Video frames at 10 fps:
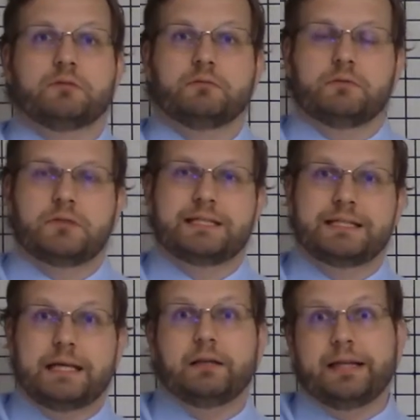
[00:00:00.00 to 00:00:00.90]

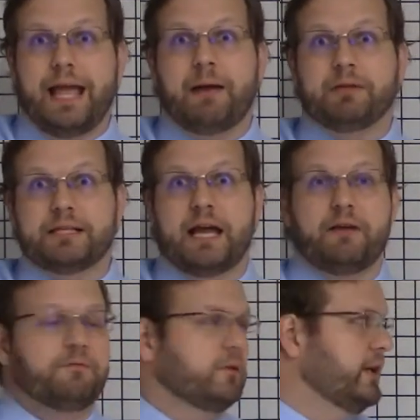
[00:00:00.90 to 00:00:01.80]
skill and habit to
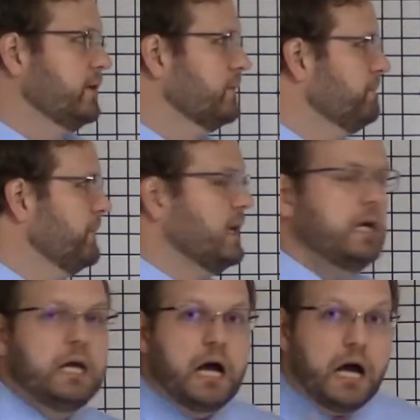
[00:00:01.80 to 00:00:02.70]
have for later.
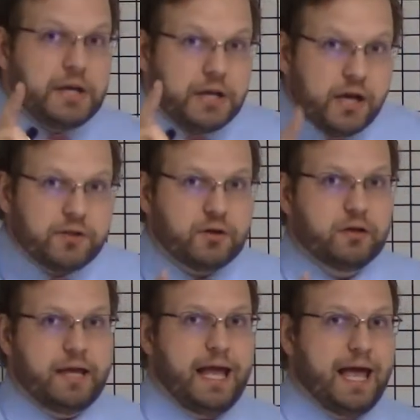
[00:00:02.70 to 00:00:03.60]

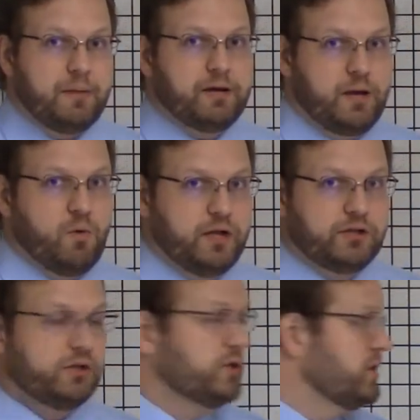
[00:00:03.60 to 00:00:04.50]
Another habit I want
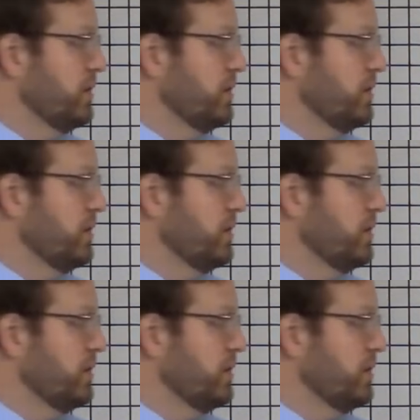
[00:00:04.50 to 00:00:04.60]
you to start